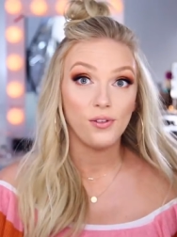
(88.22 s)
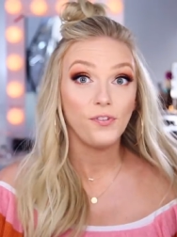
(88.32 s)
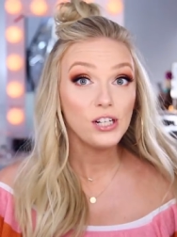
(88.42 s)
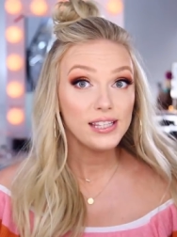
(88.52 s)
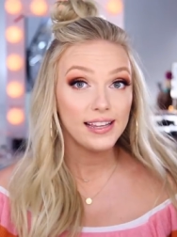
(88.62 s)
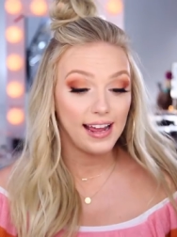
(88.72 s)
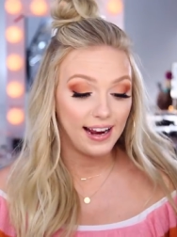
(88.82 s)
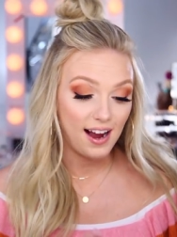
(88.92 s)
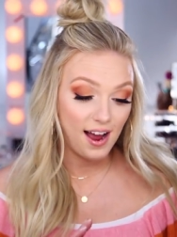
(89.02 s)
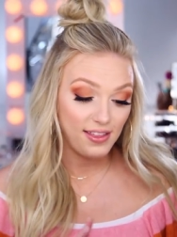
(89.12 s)
so the first thing that
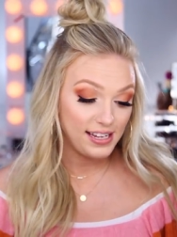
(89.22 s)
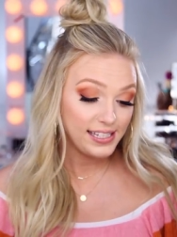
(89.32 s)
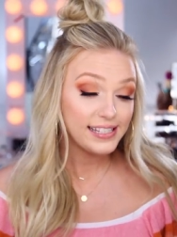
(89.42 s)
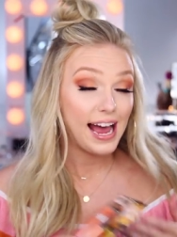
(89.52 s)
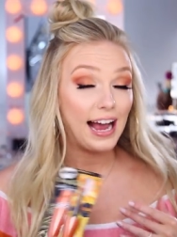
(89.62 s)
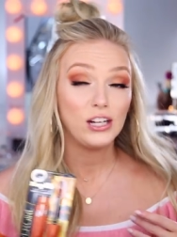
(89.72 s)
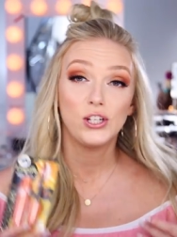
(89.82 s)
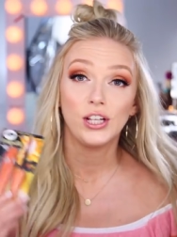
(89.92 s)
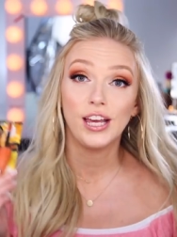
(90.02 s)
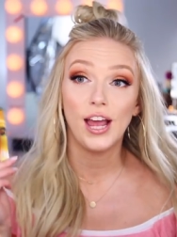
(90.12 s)
I got, this is
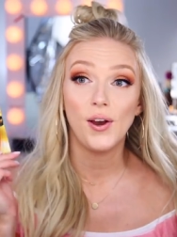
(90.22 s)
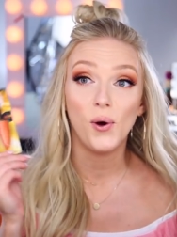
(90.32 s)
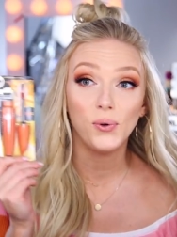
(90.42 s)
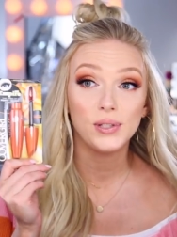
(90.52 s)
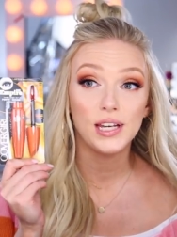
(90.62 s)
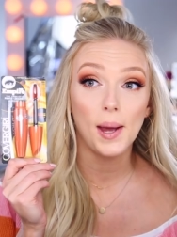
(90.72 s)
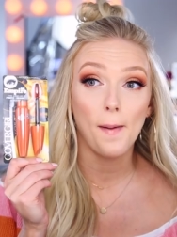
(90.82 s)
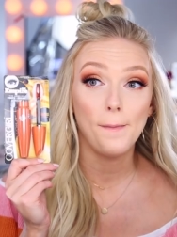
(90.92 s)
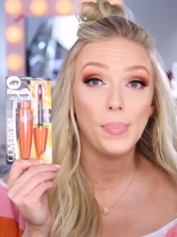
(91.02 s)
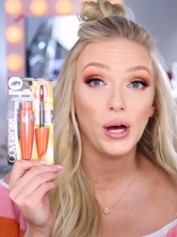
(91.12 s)
actually an
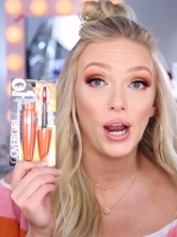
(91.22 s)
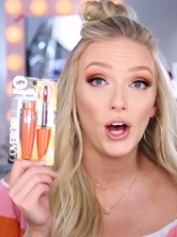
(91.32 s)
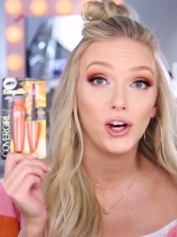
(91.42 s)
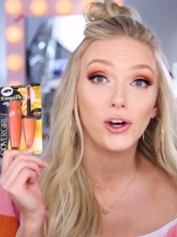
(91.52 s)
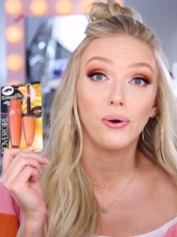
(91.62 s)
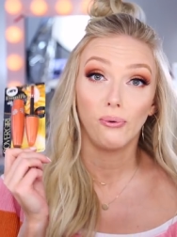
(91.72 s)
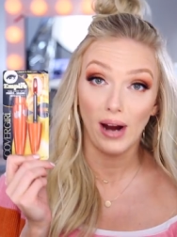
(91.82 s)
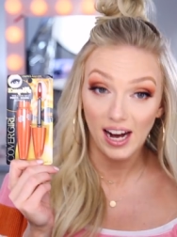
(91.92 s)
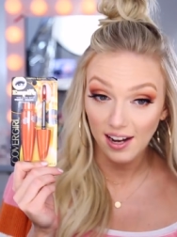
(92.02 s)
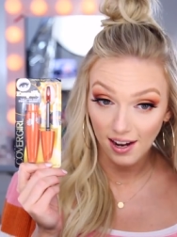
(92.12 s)
oldie but a
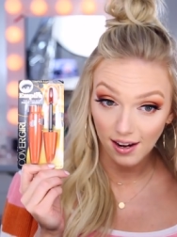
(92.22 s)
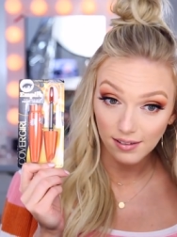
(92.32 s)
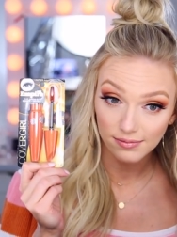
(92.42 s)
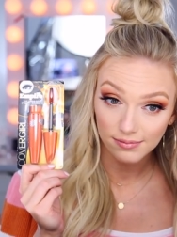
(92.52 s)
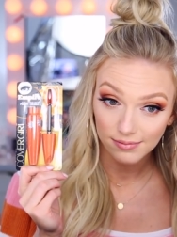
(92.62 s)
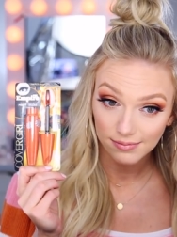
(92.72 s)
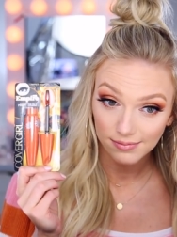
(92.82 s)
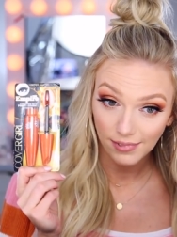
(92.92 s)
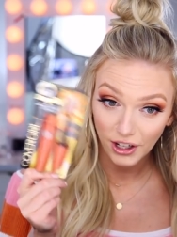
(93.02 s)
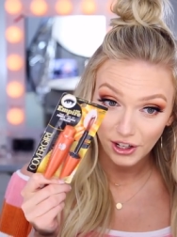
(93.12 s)
Grady
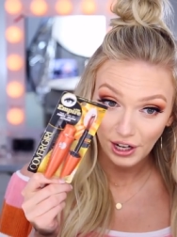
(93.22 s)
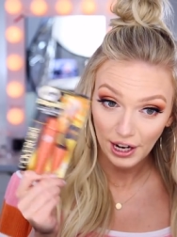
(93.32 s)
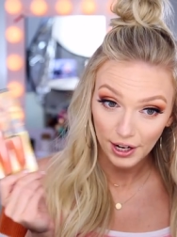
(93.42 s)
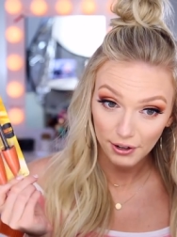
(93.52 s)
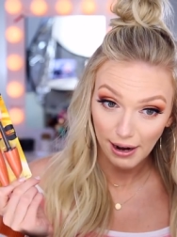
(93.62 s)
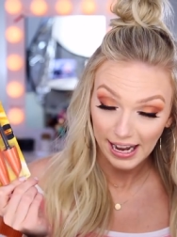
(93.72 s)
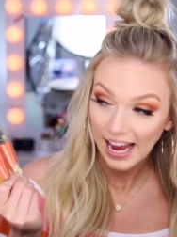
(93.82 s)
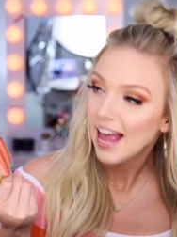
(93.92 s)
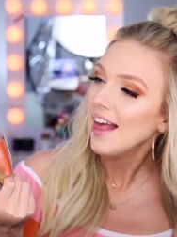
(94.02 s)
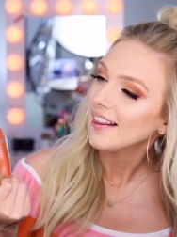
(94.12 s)
a goodie, a
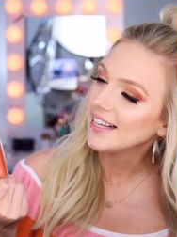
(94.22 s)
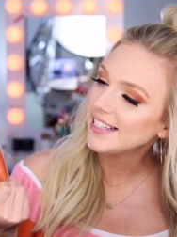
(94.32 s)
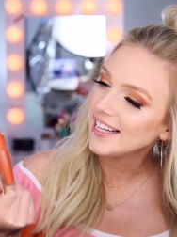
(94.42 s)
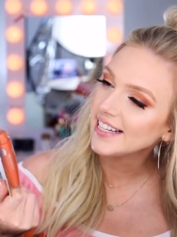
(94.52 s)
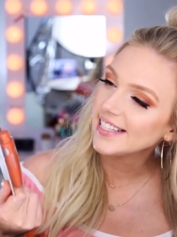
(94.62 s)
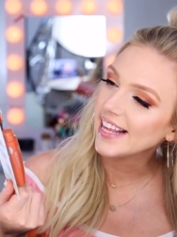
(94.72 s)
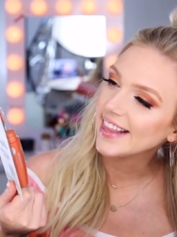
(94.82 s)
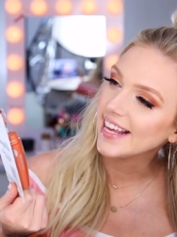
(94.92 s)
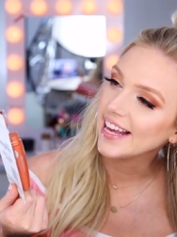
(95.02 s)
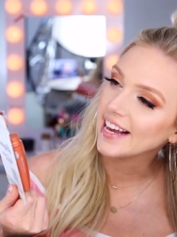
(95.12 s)
grady. This
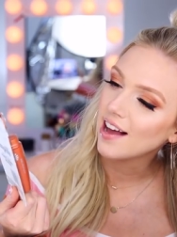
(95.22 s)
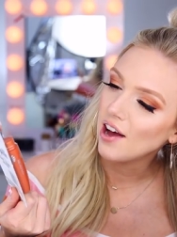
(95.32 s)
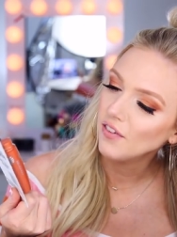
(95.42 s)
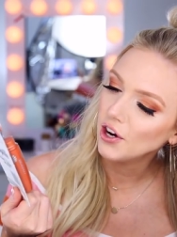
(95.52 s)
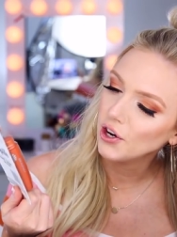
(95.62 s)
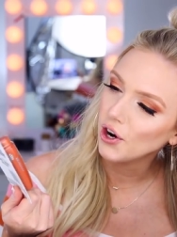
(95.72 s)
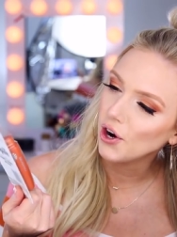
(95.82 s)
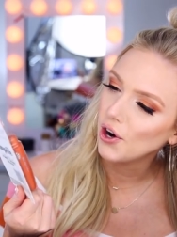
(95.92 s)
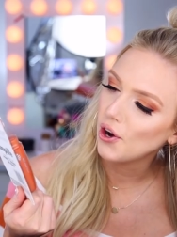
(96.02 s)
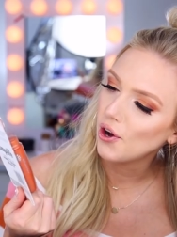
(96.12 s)
is the
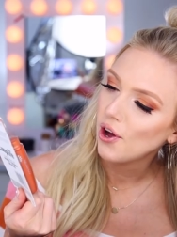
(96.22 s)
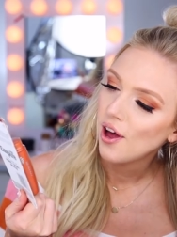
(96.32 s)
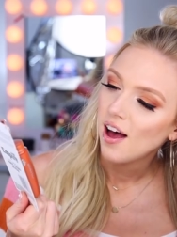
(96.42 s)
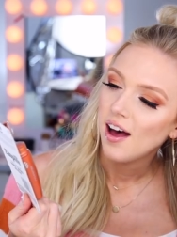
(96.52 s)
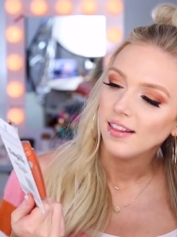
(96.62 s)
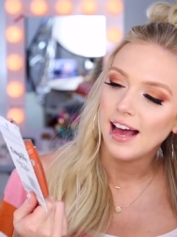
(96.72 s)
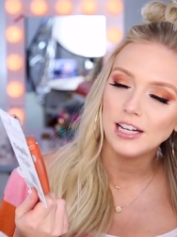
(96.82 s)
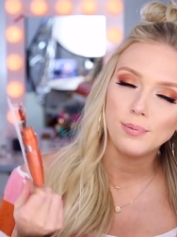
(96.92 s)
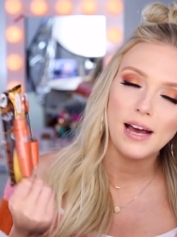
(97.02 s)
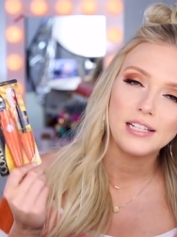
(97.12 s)
CoverGirl
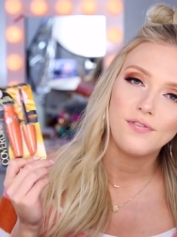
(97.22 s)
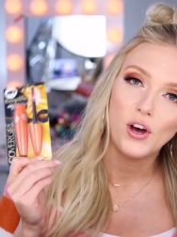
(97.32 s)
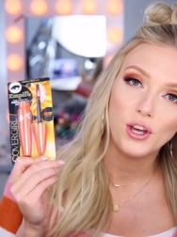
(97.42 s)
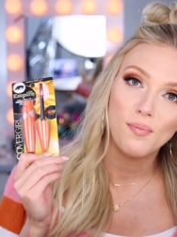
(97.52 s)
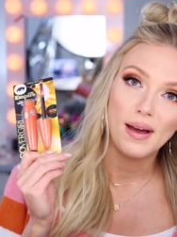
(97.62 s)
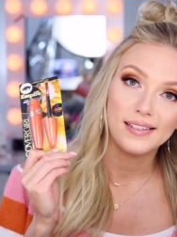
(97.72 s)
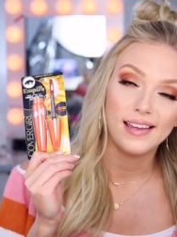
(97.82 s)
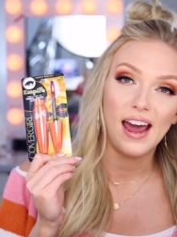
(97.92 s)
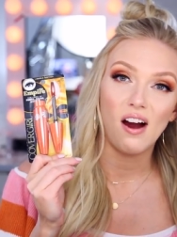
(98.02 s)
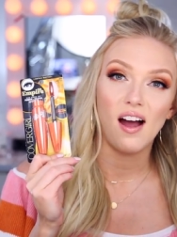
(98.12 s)
Lash Blast Volume
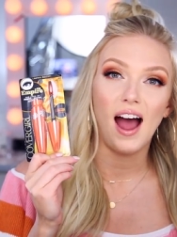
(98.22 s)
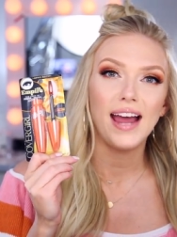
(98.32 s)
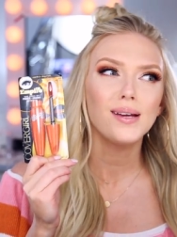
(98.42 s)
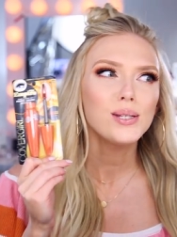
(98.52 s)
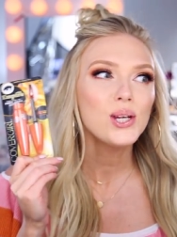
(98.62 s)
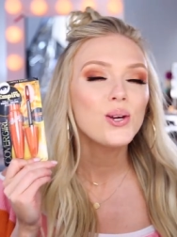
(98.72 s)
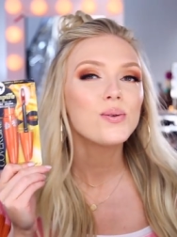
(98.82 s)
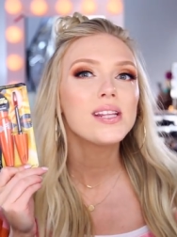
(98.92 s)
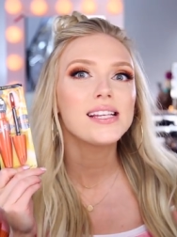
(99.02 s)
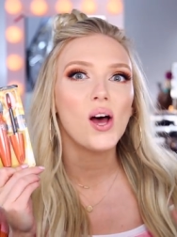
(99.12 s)
Mascara. I used to
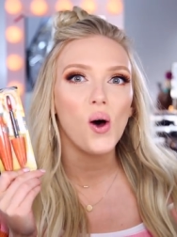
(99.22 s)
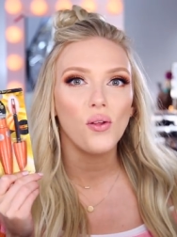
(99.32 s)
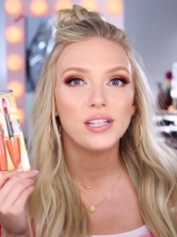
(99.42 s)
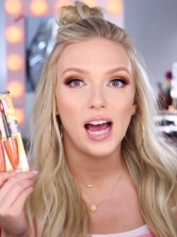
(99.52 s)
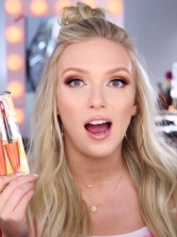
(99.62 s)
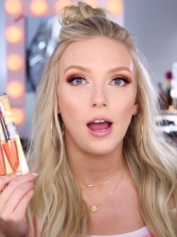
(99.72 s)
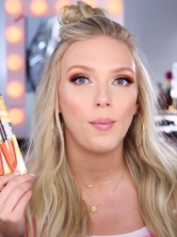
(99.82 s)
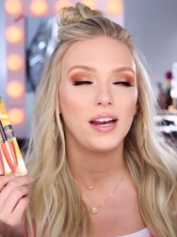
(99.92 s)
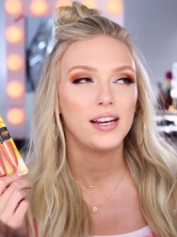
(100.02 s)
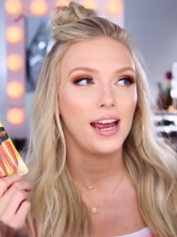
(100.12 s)
use this all the
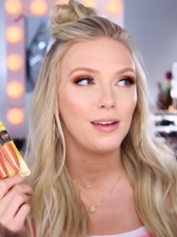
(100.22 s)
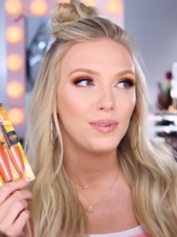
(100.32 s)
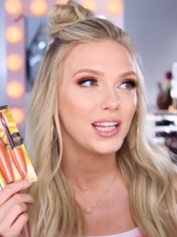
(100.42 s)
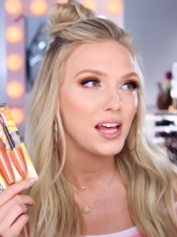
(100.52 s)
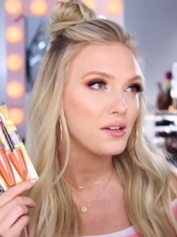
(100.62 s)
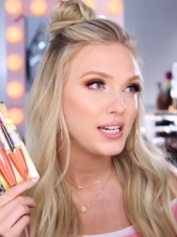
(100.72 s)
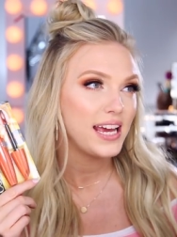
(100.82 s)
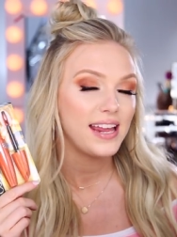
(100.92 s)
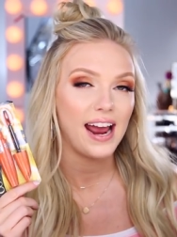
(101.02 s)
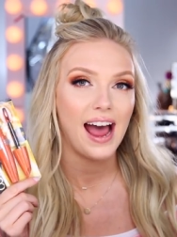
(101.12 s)
time and it hit me the other
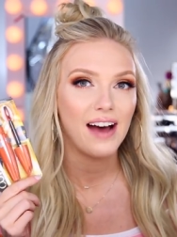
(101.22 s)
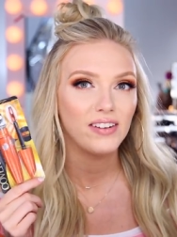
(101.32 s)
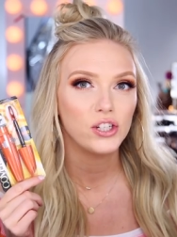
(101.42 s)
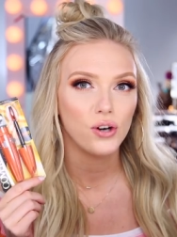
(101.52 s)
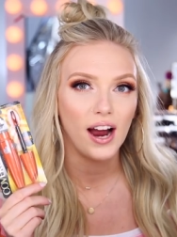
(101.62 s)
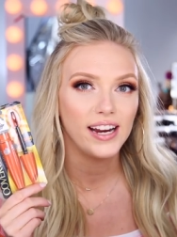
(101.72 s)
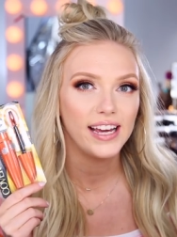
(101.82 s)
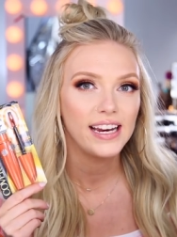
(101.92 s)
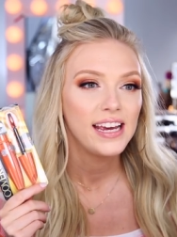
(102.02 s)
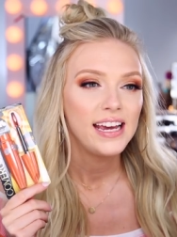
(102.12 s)
day that I haven't tried
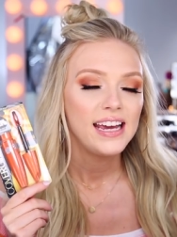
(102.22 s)
it